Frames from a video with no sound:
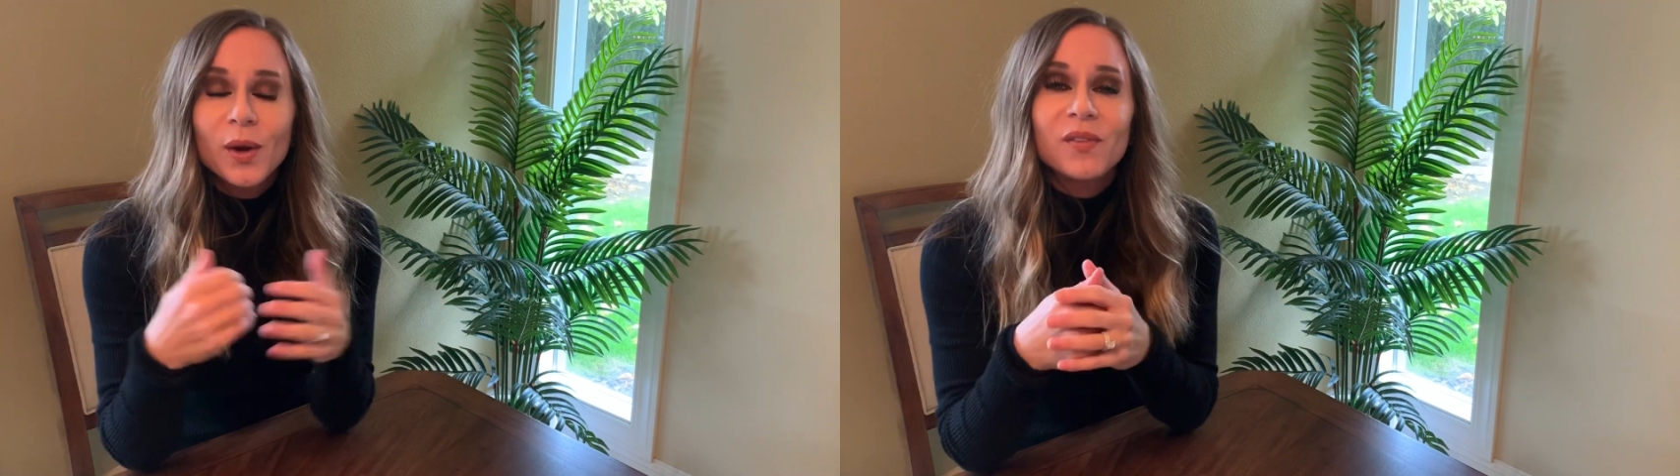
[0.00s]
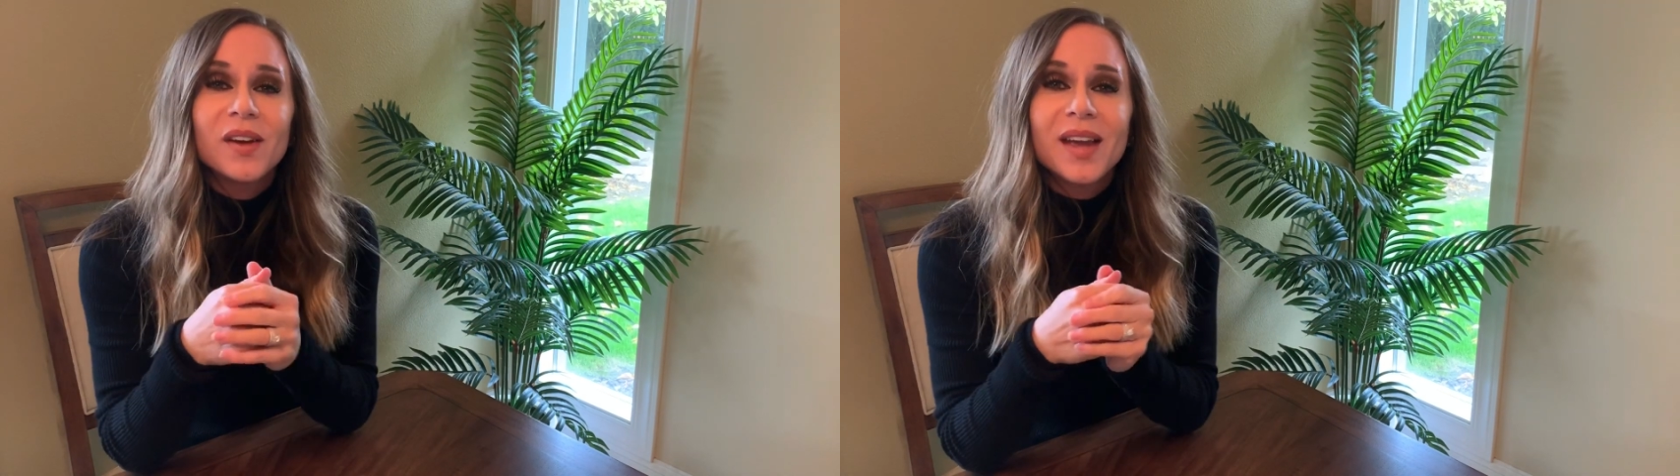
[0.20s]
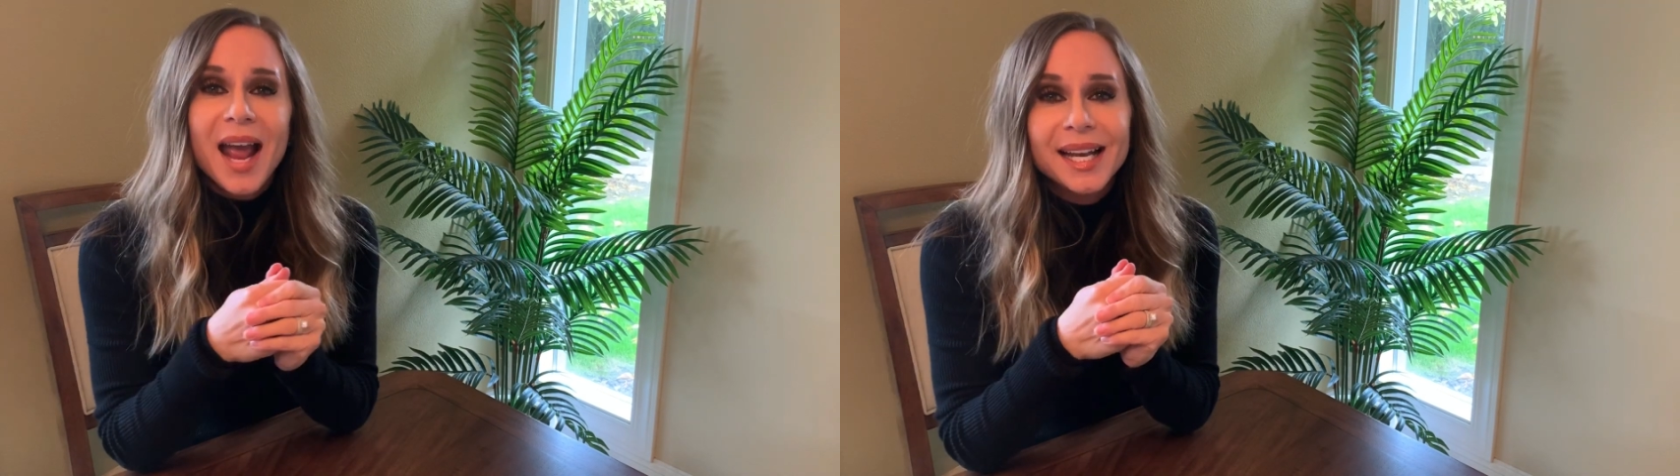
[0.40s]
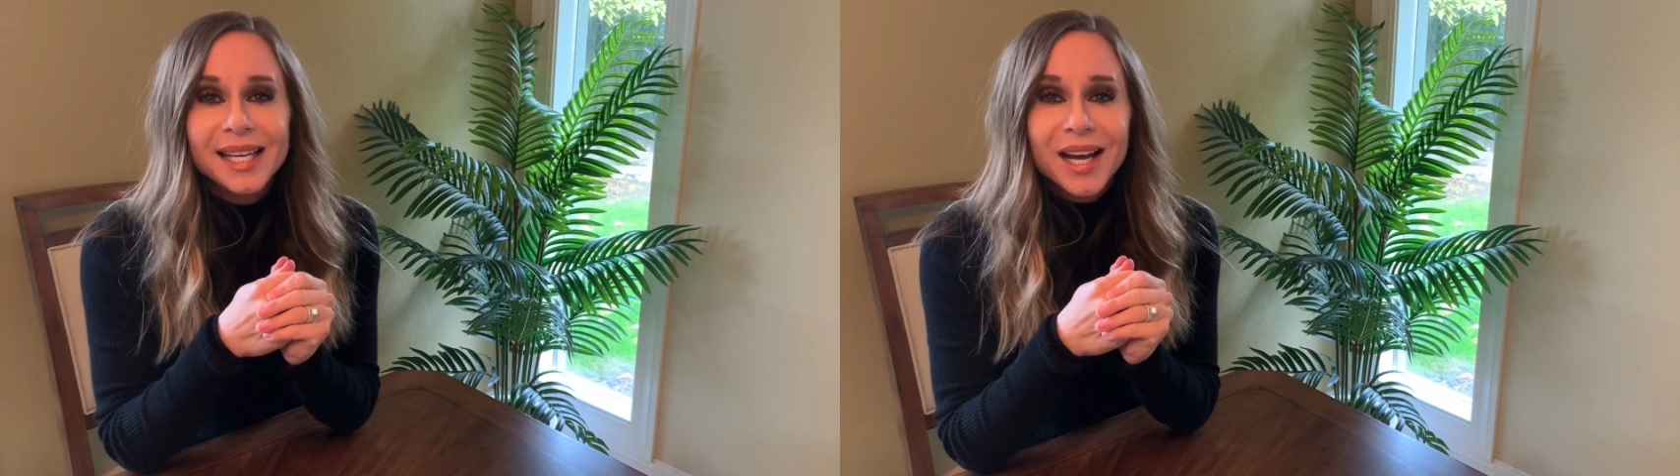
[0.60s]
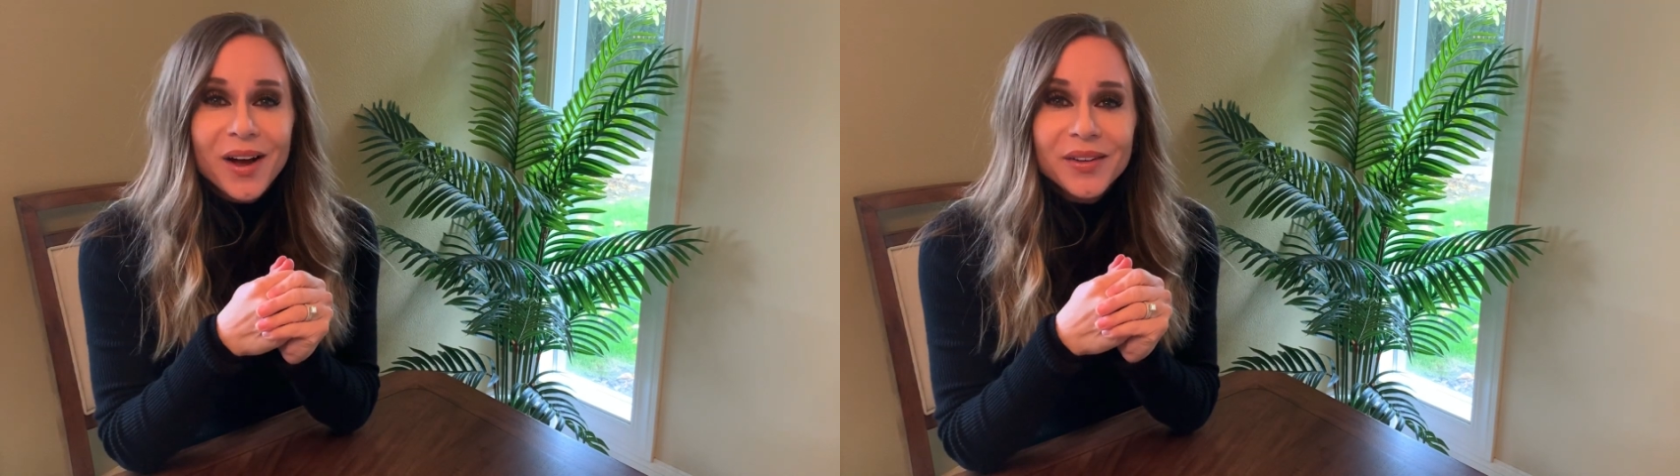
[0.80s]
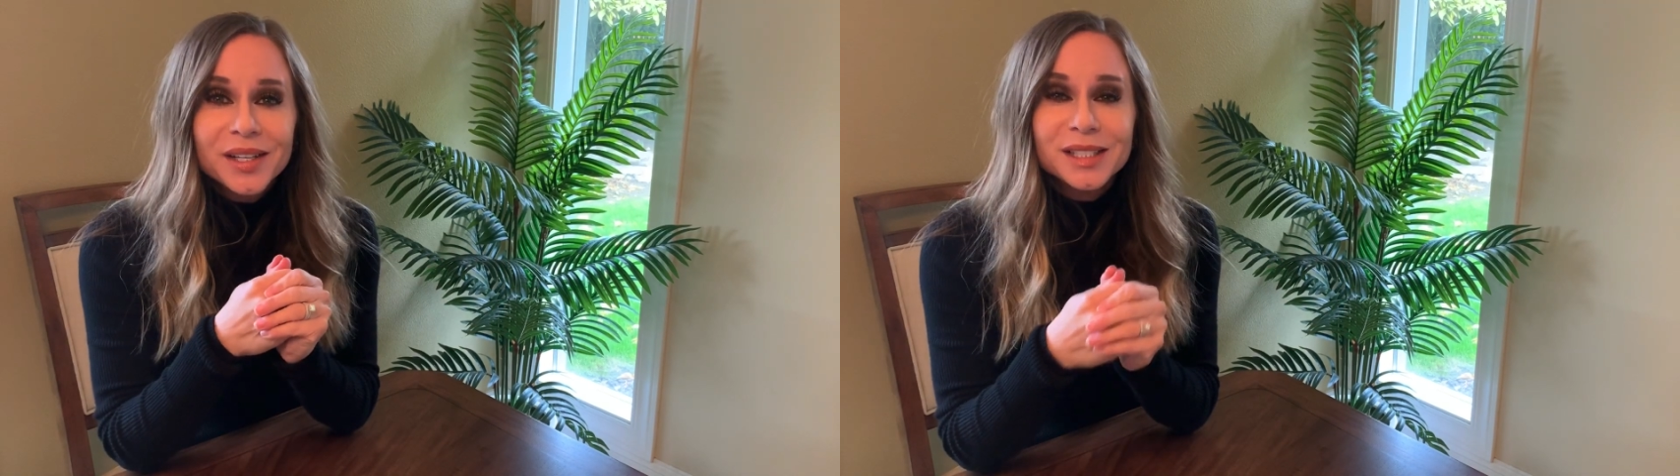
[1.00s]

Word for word: If you have any others,